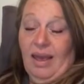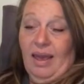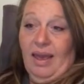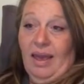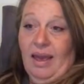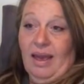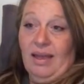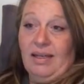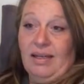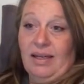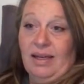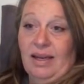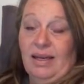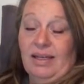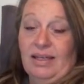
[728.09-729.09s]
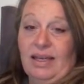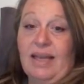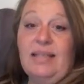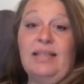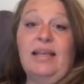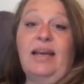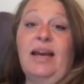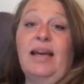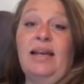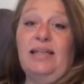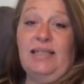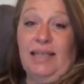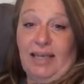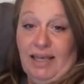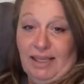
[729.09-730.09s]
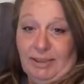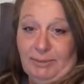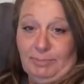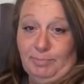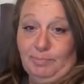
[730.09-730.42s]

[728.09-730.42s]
And yes, I got a ticket.